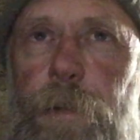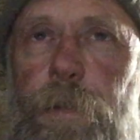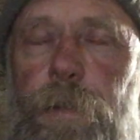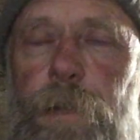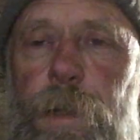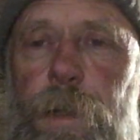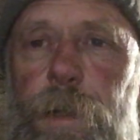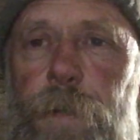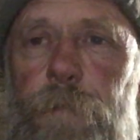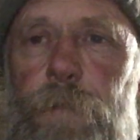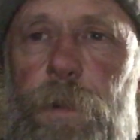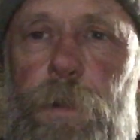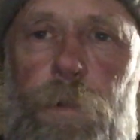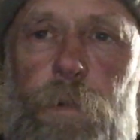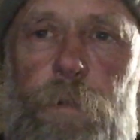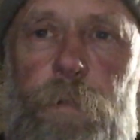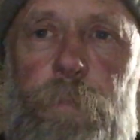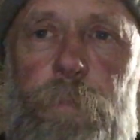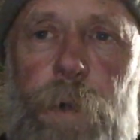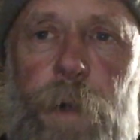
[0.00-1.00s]
think of the
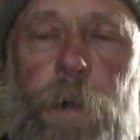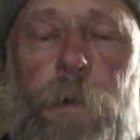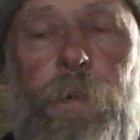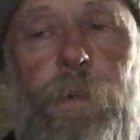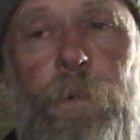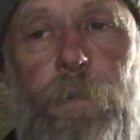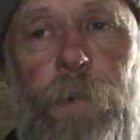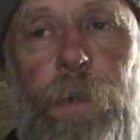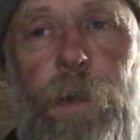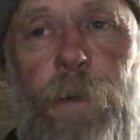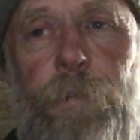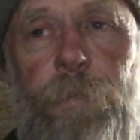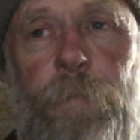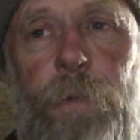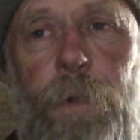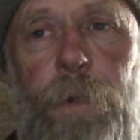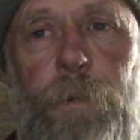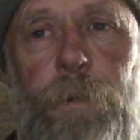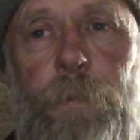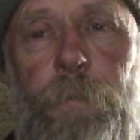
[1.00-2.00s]
North Pole and the South
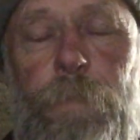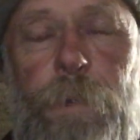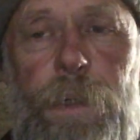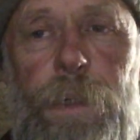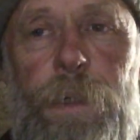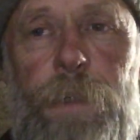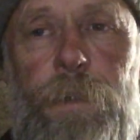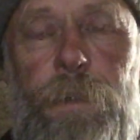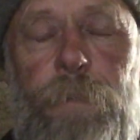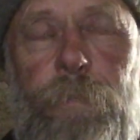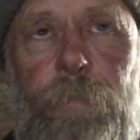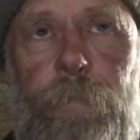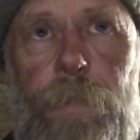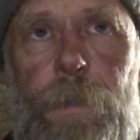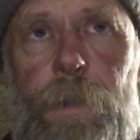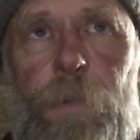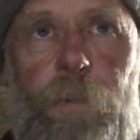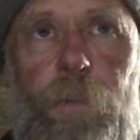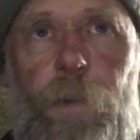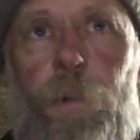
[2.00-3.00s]
Pole as being
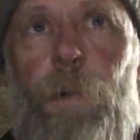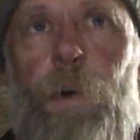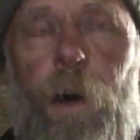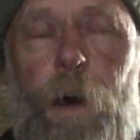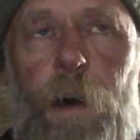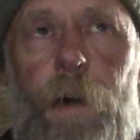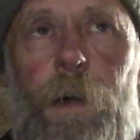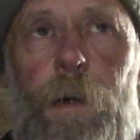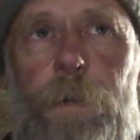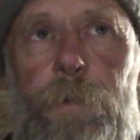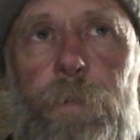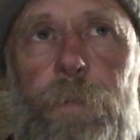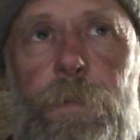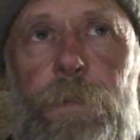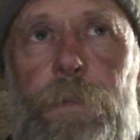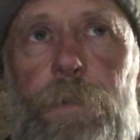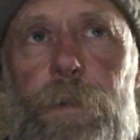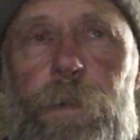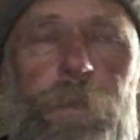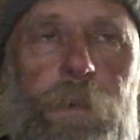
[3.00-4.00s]
the two
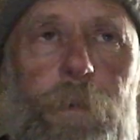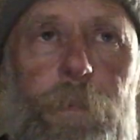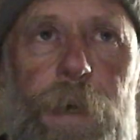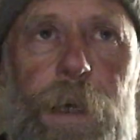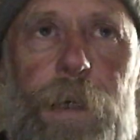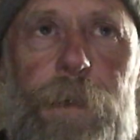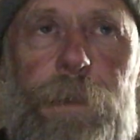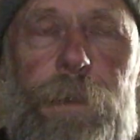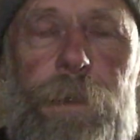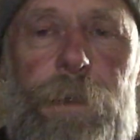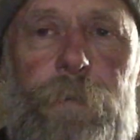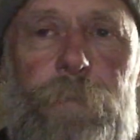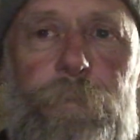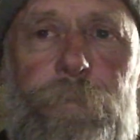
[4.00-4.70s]
halves of the magnet.